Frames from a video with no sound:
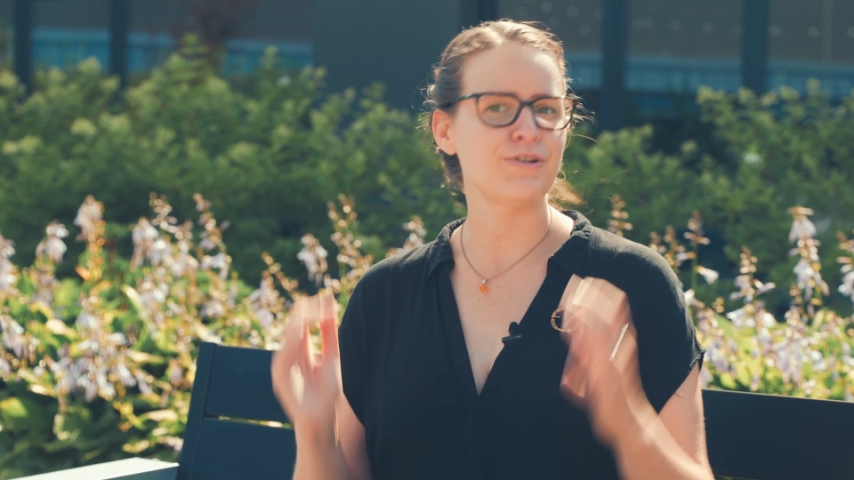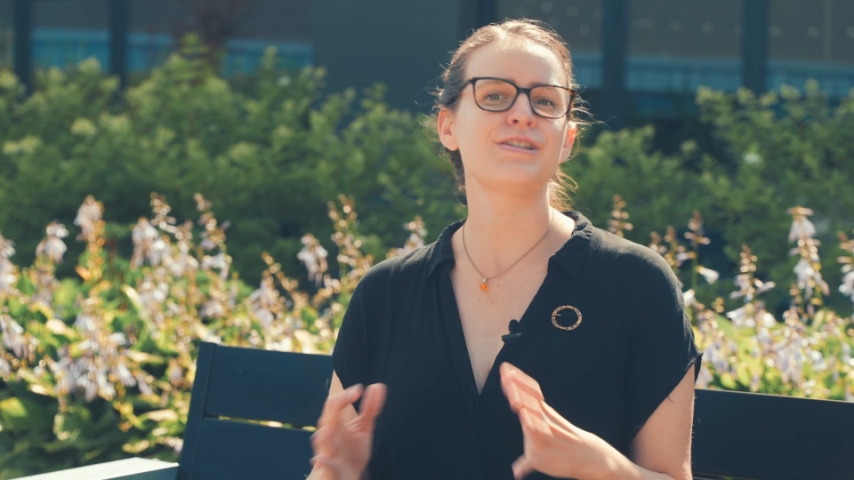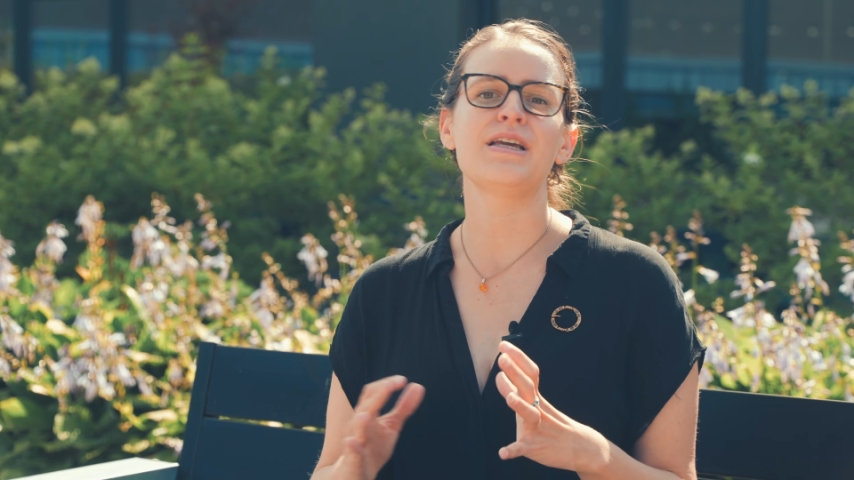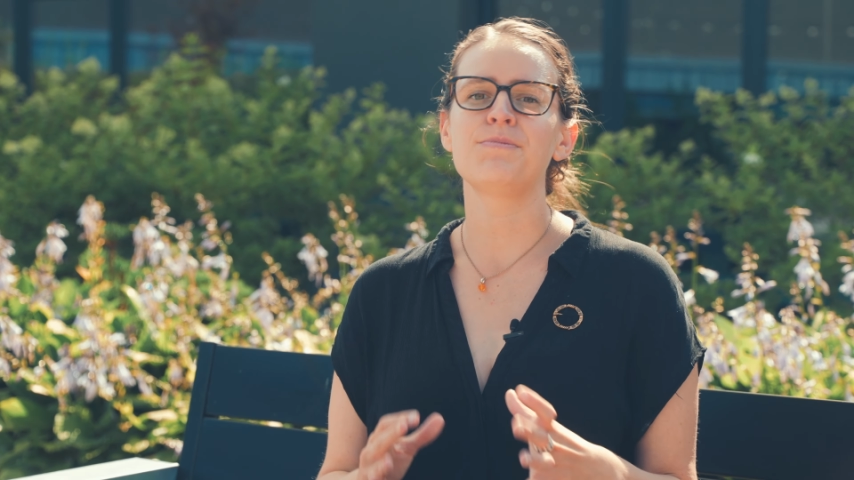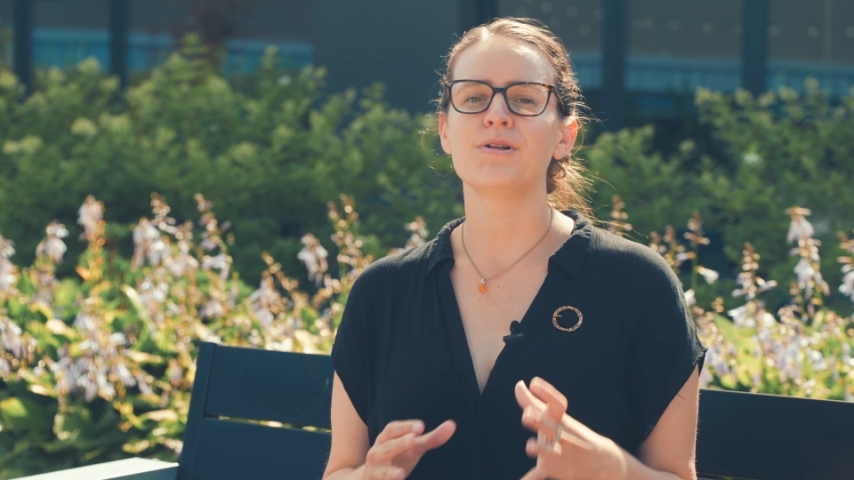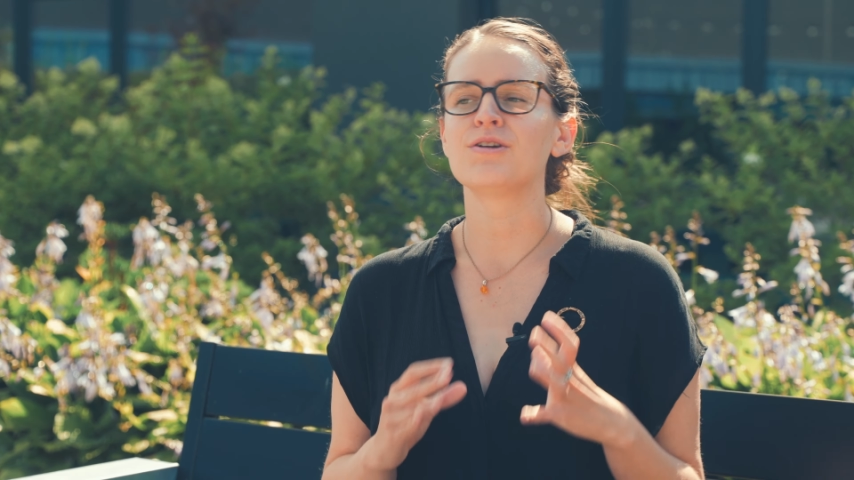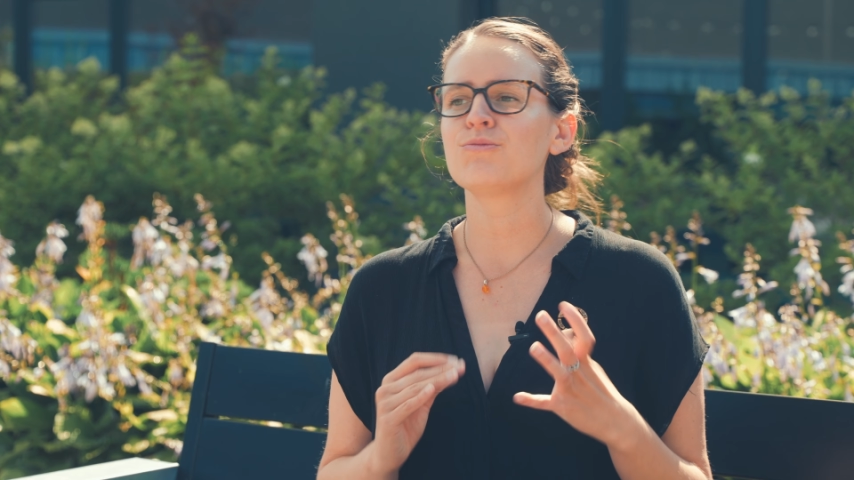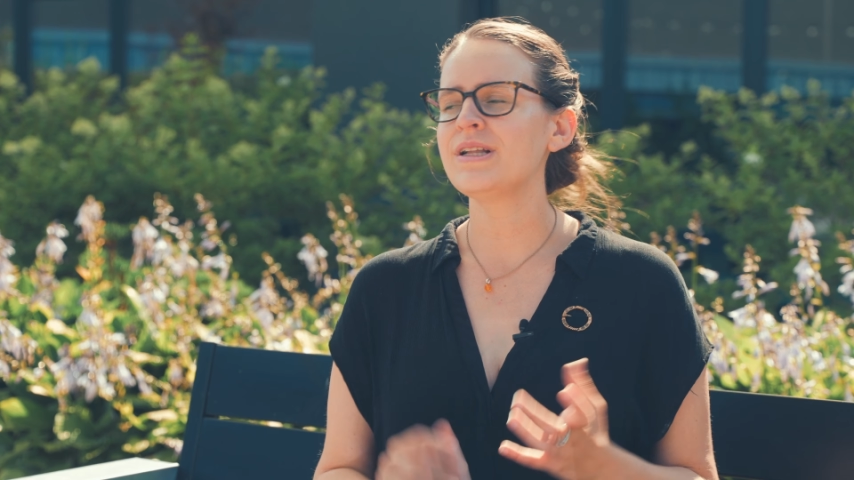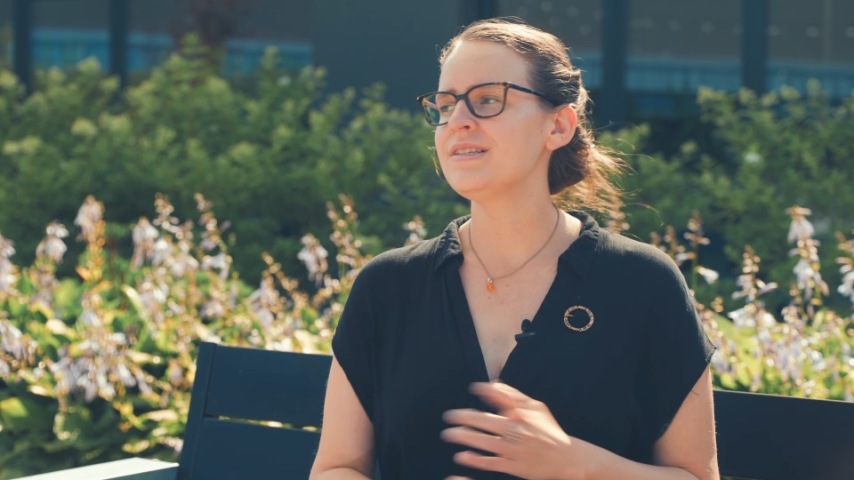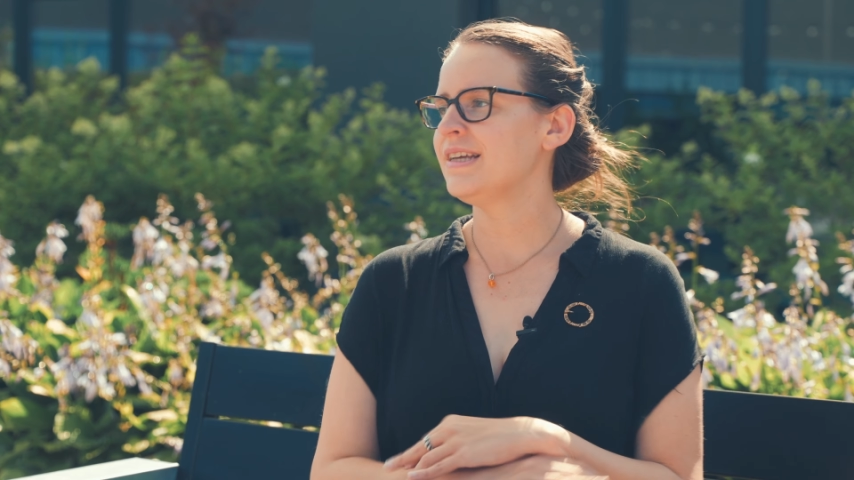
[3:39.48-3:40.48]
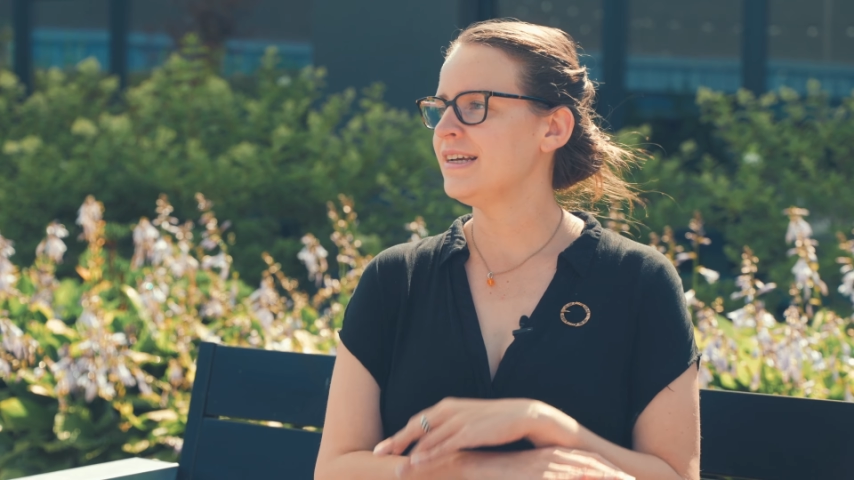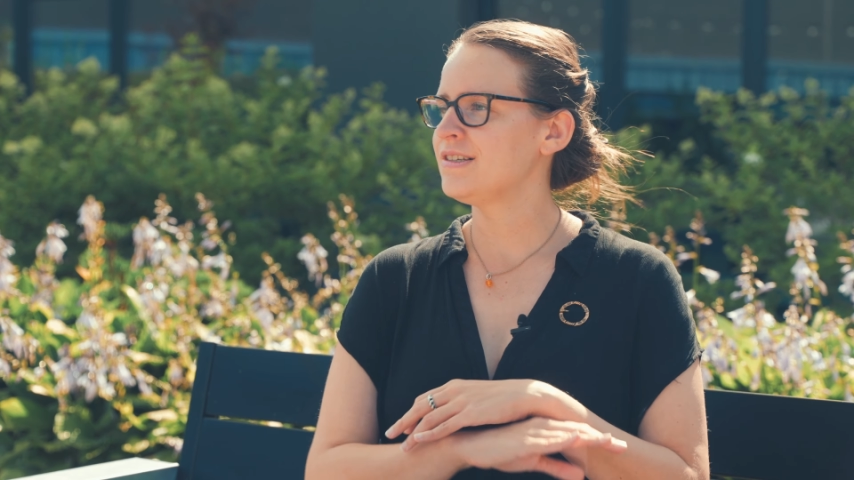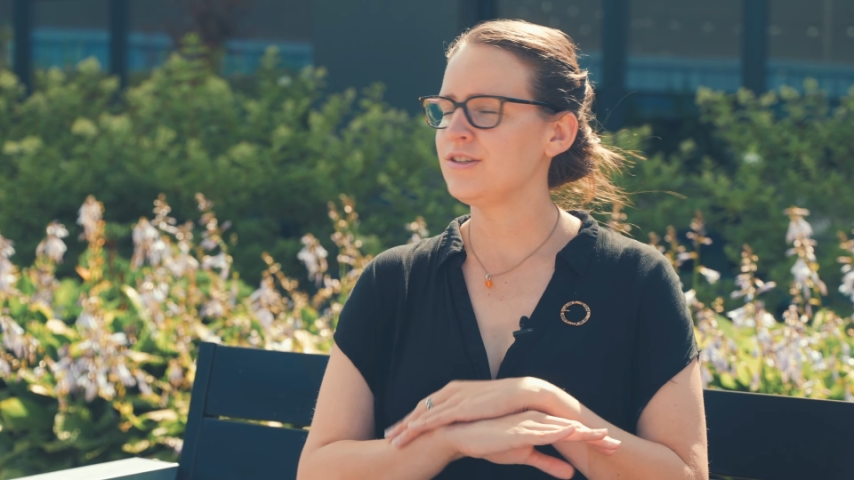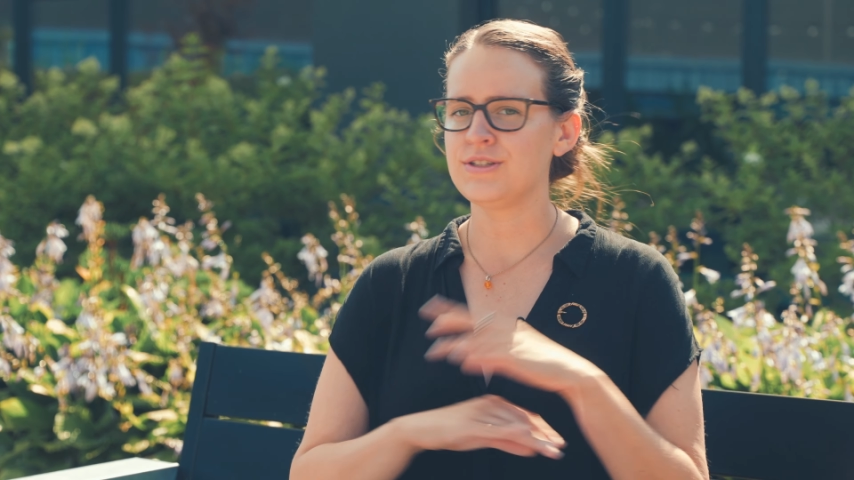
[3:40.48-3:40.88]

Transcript: for example, on Wednesdays,